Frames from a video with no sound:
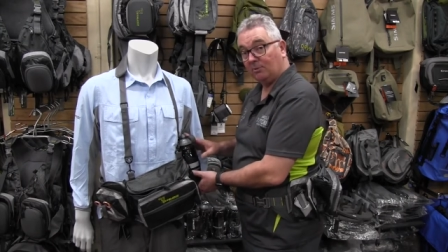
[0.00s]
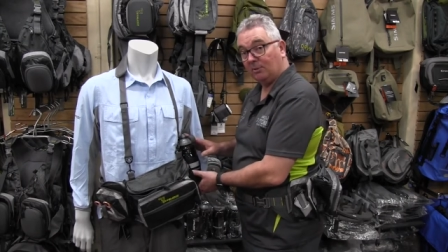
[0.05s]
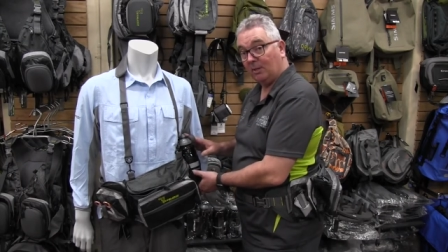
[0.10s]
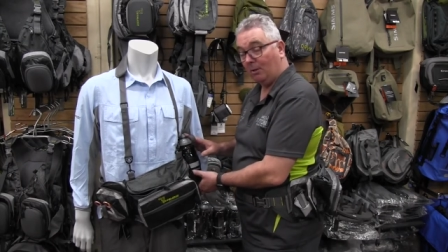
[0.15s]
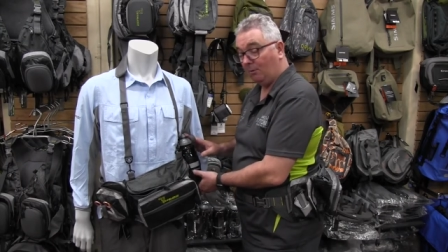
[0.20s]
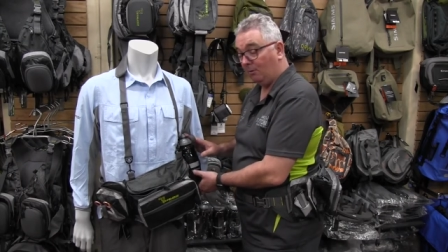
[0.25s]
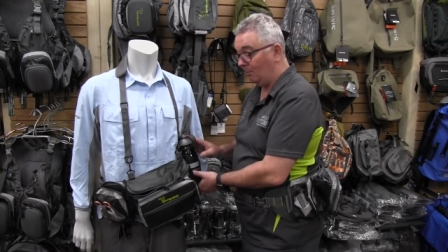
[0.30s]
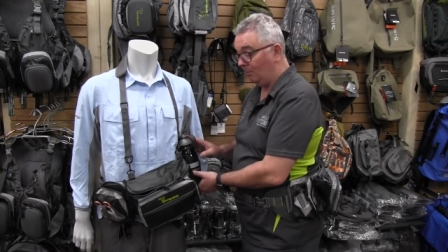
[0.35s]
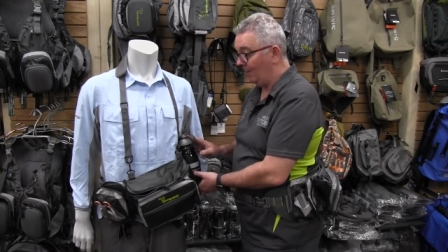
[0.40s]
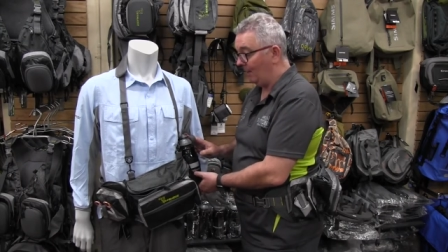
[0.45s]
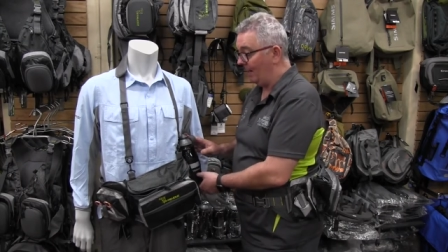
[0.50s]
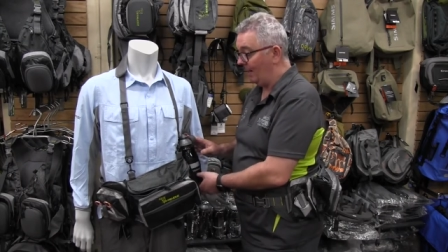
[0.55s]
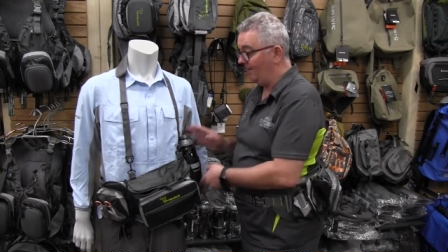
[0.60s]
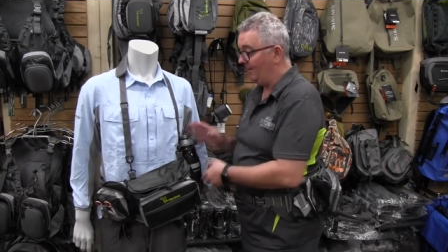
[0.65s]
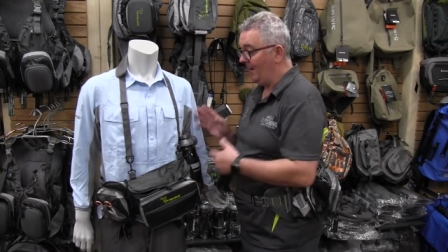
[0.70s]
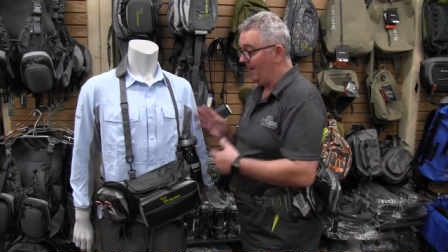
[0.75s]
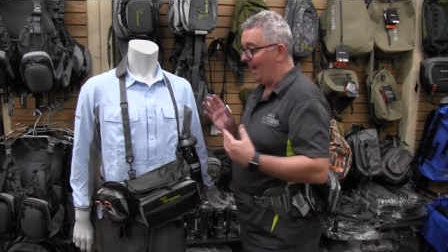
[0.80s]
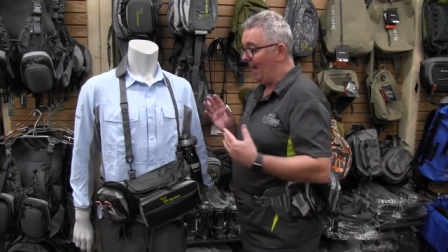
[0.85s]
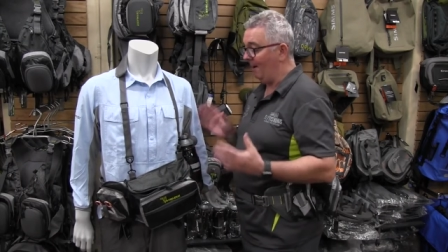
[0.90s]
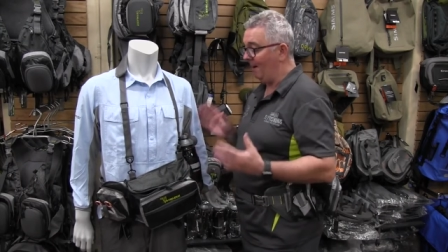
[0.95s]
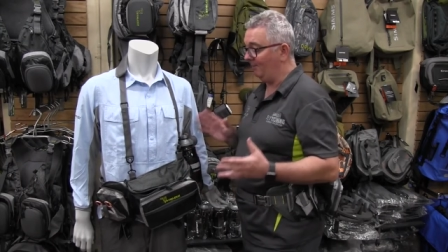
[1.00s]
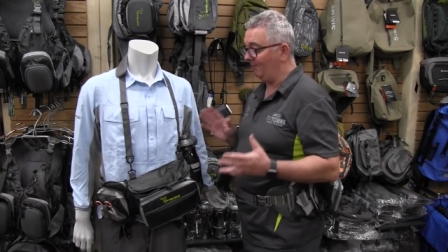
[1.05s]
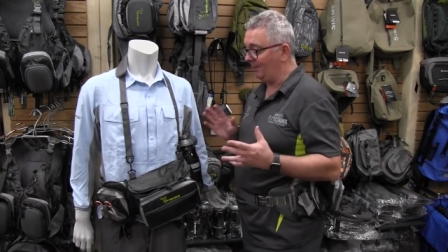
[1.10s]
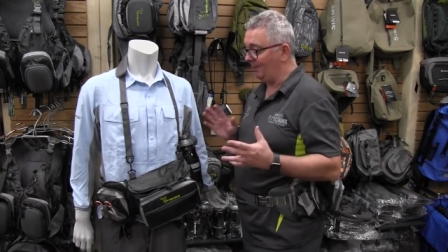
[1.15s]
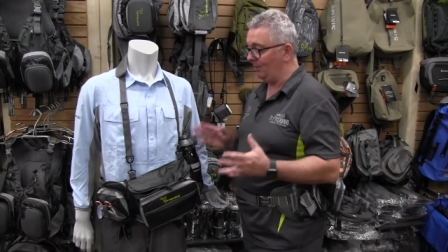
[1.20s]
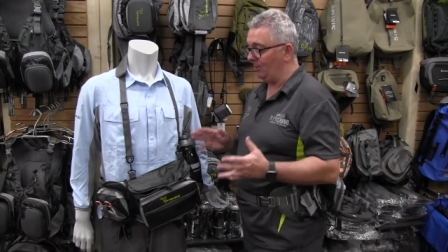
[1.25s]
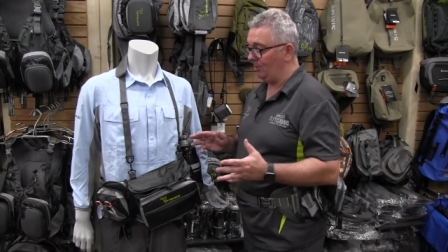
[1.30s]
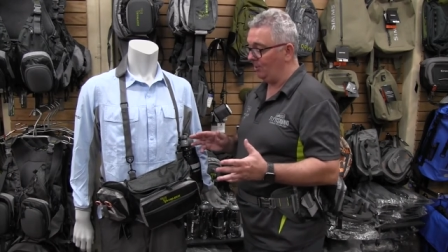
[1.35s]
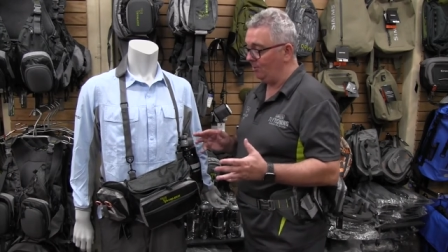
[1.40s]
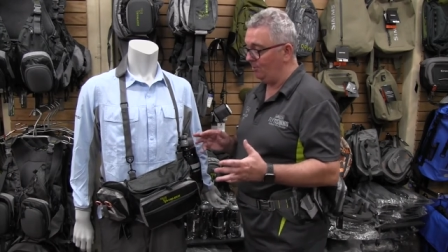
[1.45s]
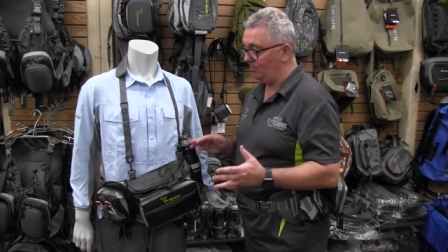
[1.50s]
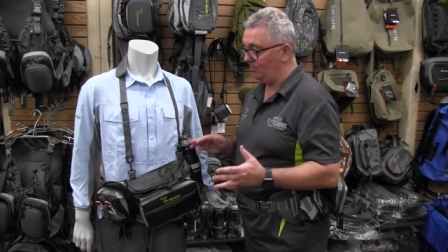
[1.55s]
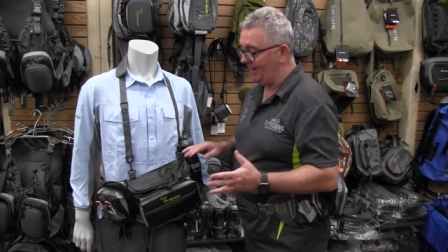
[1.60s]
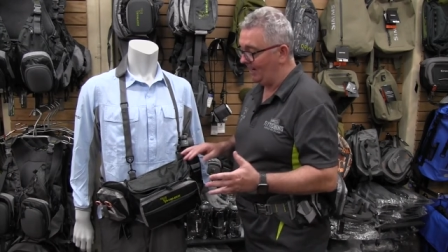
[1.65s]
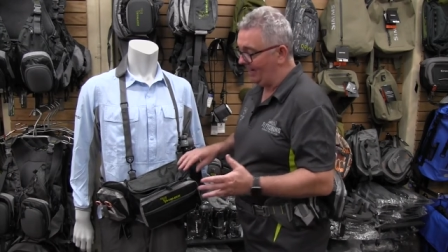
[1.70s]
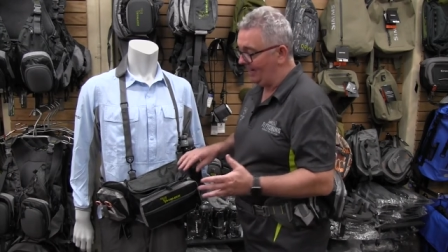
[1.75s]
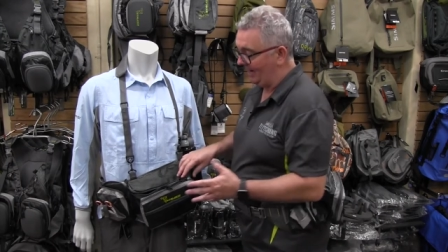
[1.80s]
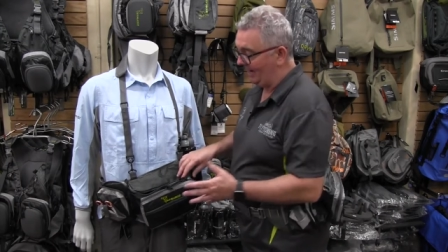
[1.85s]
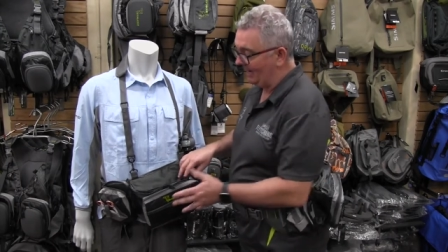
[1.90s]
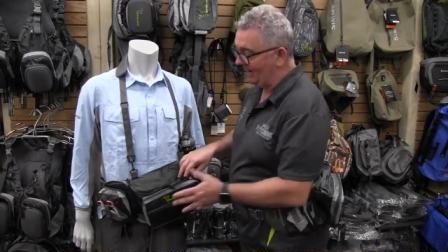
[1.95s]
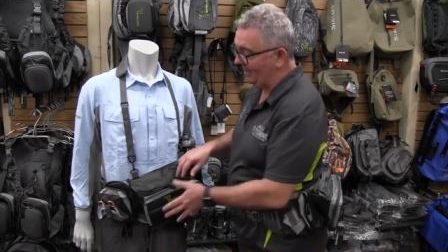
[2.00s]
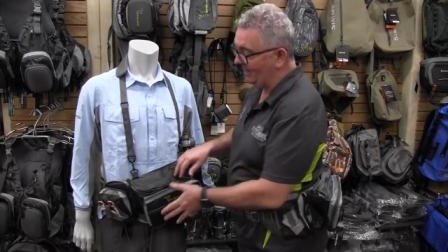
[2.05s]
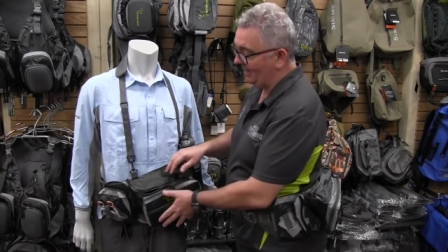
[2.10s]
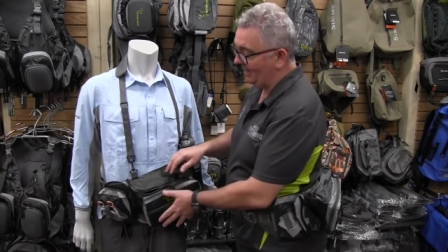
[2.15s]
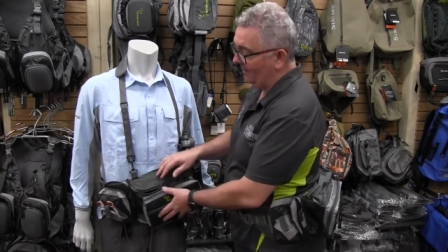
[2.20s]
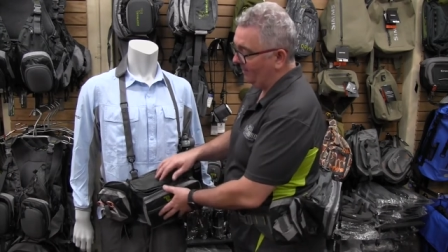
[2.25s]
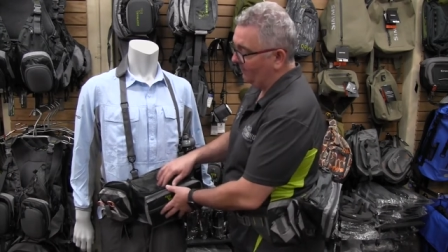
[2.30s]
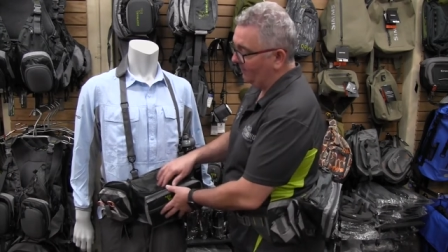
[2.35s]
So uh, everything you need